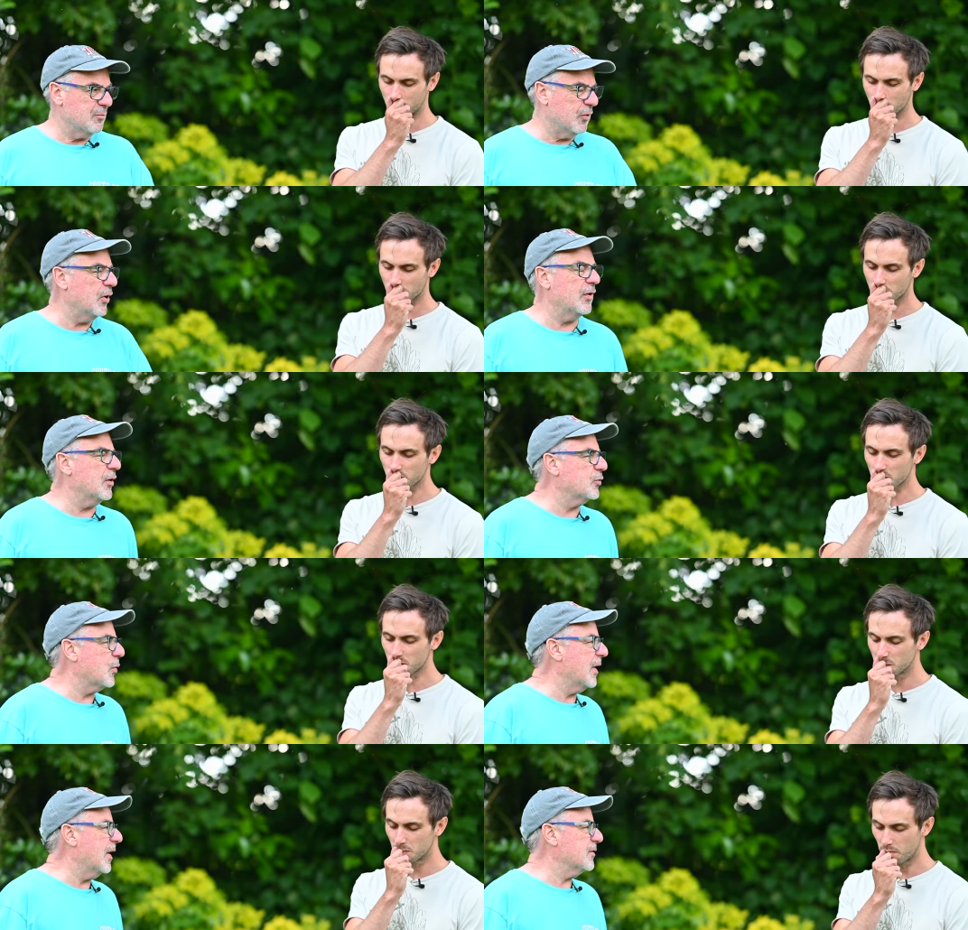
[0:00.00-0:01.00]
Speaker 1: blur those
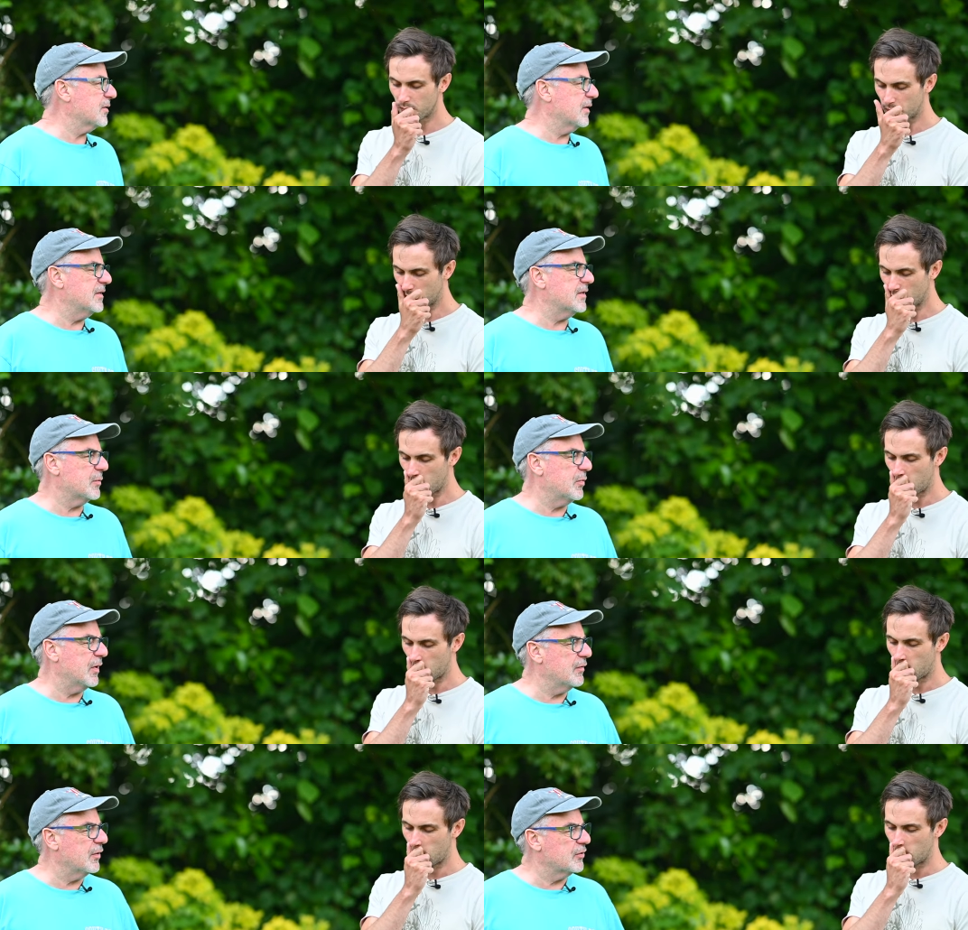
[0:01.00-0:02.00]
well out so they
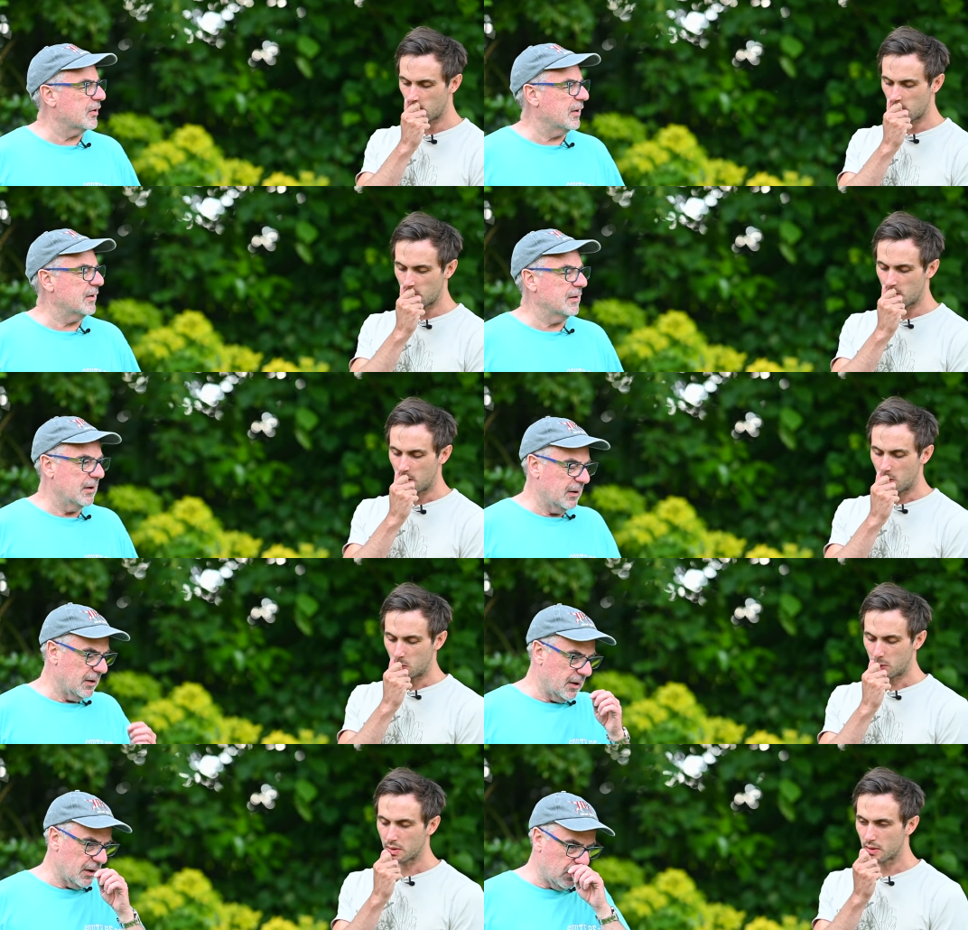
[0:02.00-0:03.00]
disappear virtually.
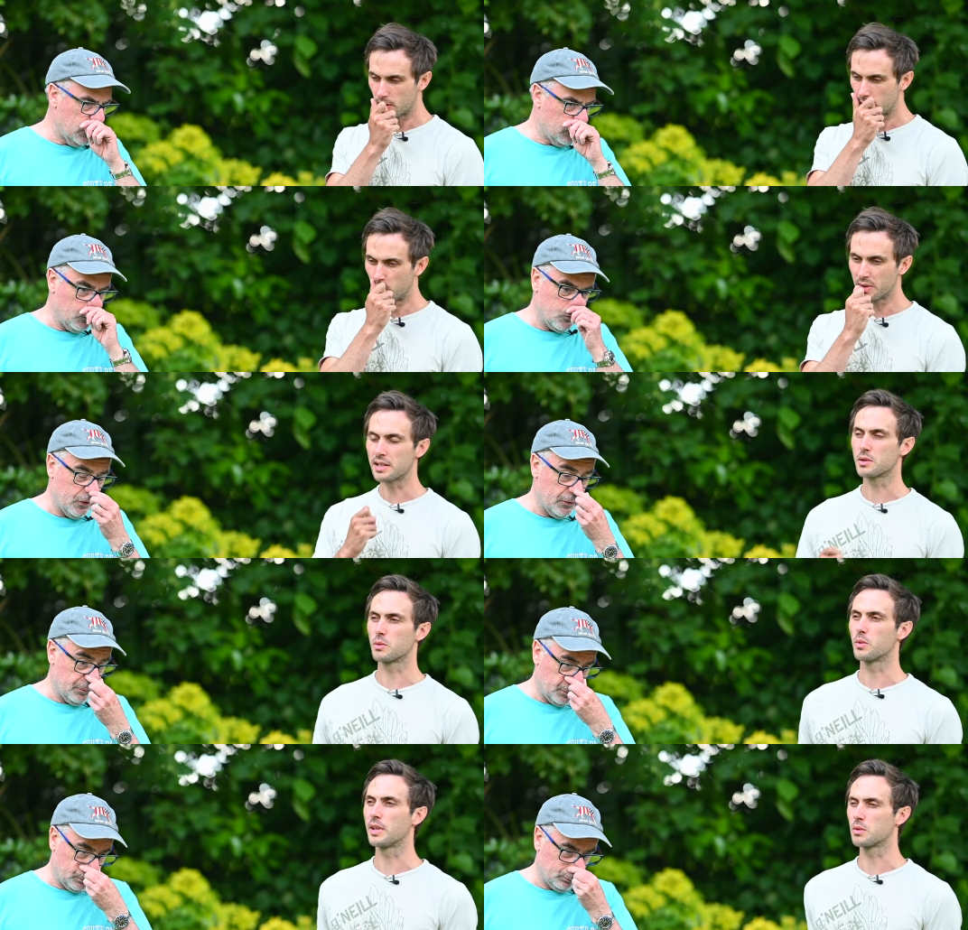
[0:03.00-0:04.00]
Well, um, well that's,
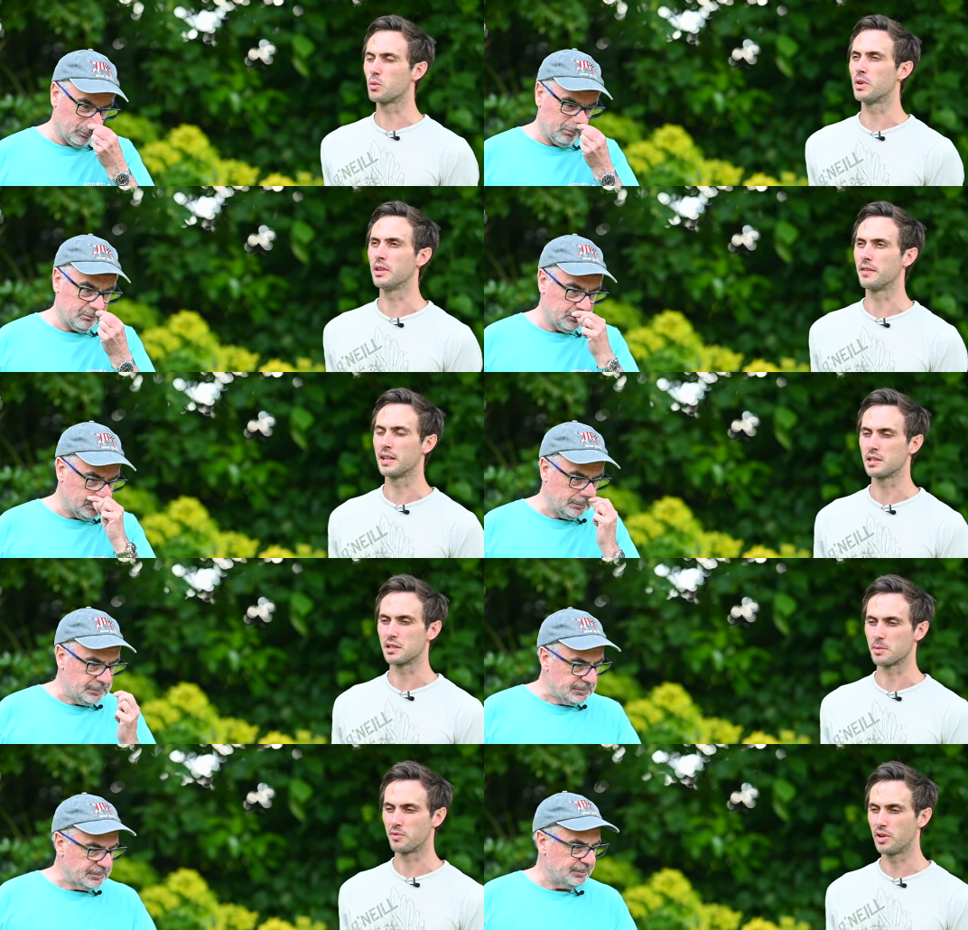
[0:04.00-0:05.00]
Speaker 2: that's, one of the things
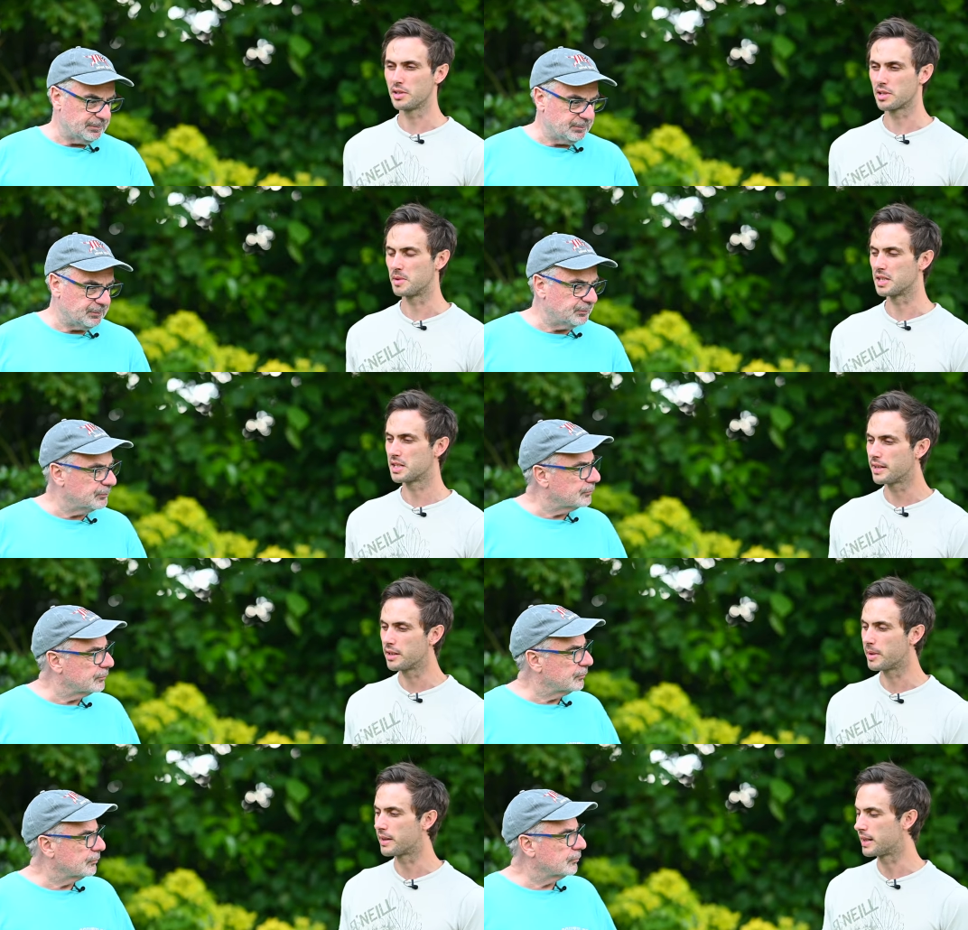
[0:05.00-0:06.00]
that surprises me still
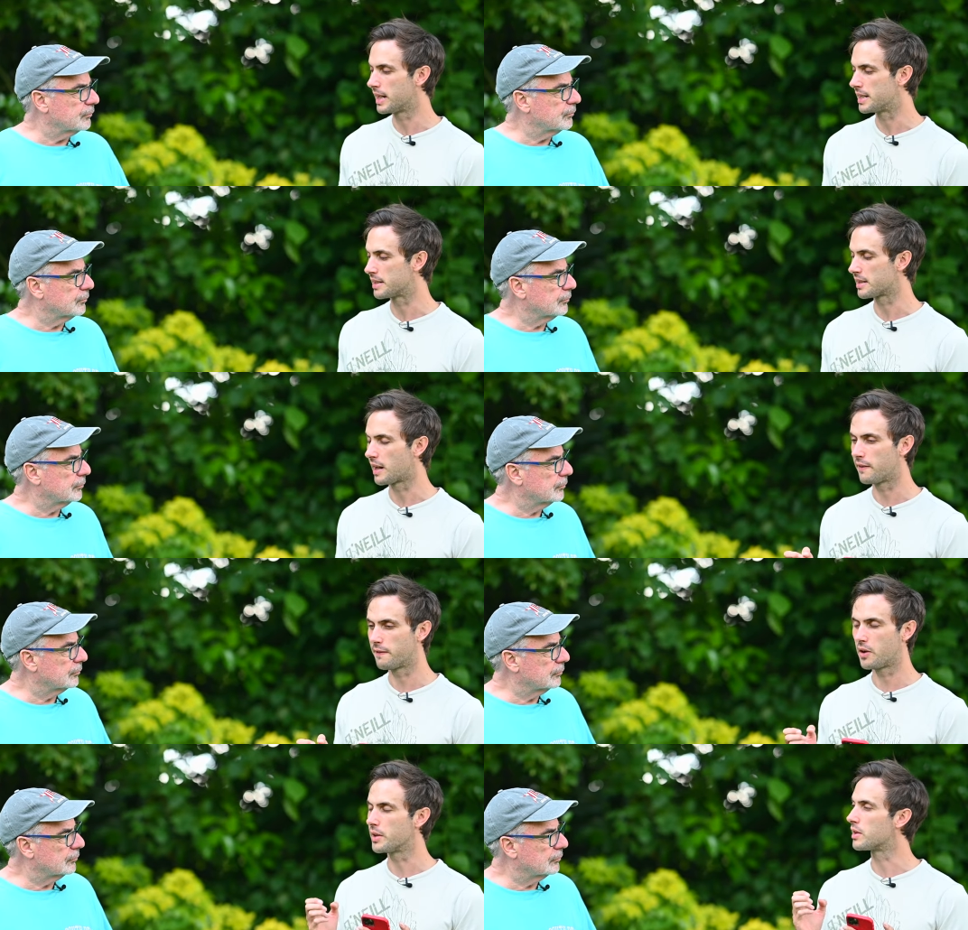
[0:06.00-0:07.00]
about the lens is how
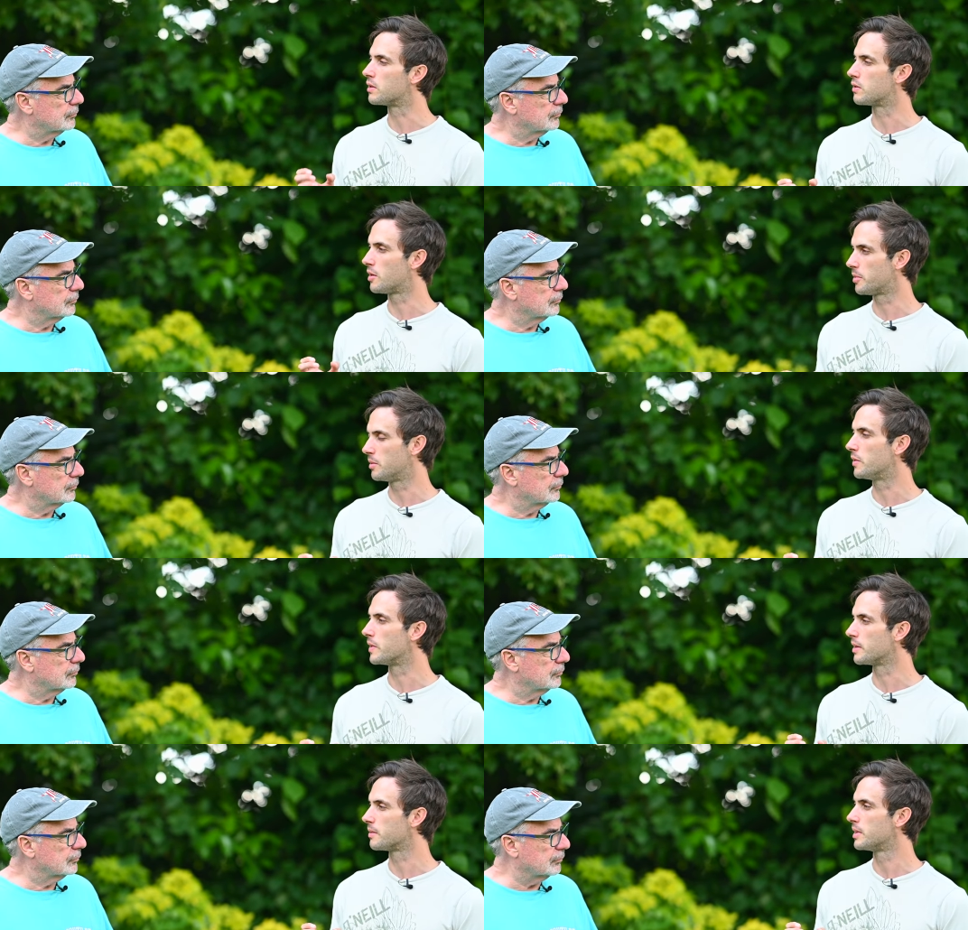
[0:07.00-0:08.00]
far you can crop in with
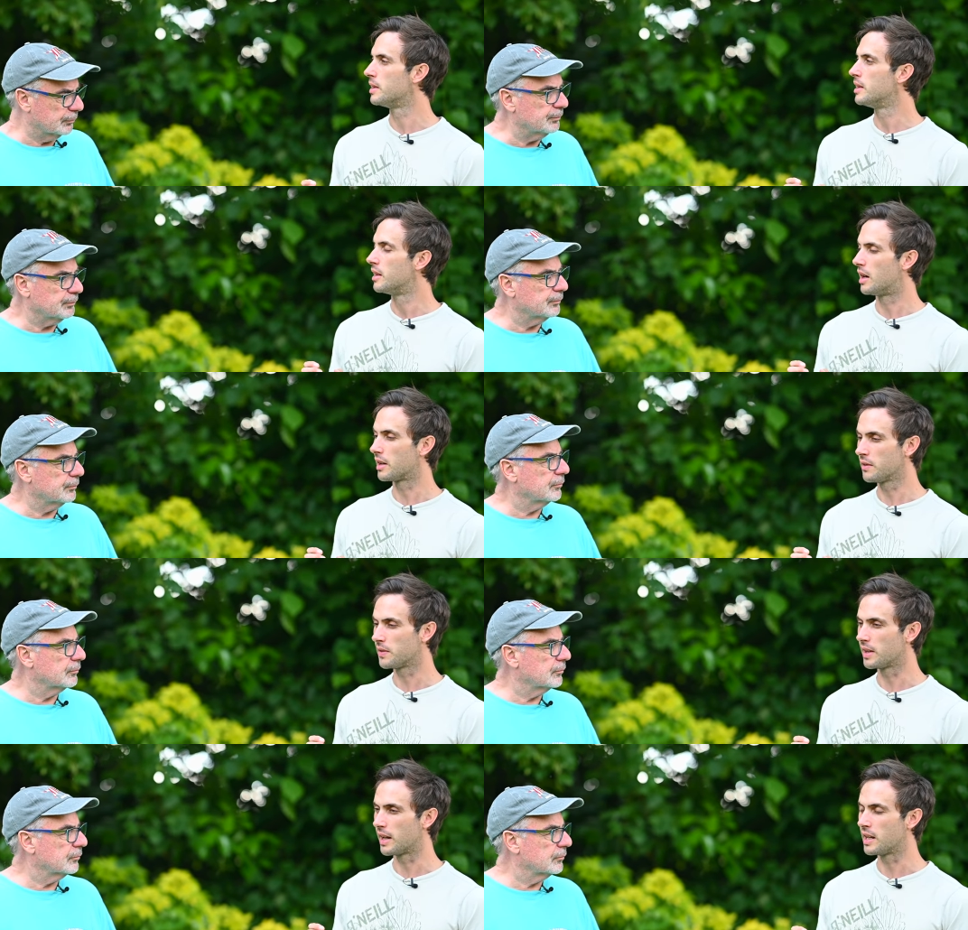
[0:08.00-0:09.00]
it. Mm. I don't
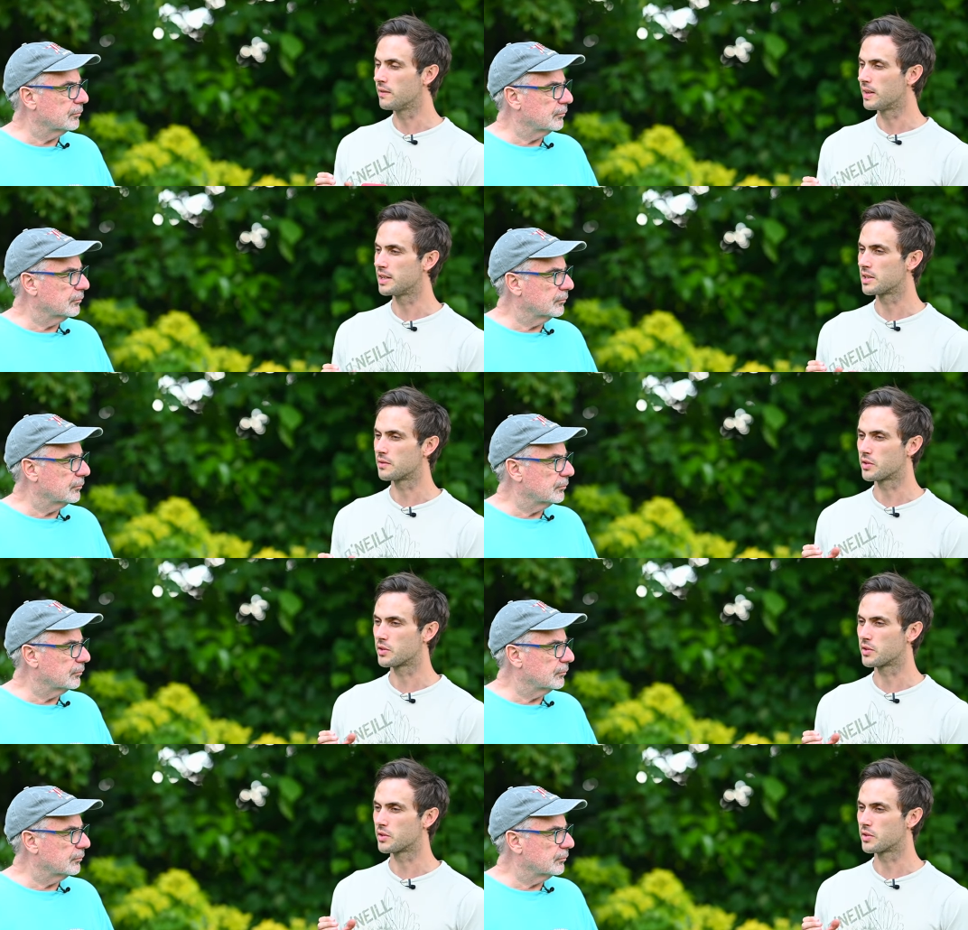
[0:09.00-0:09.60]
think any other lens I've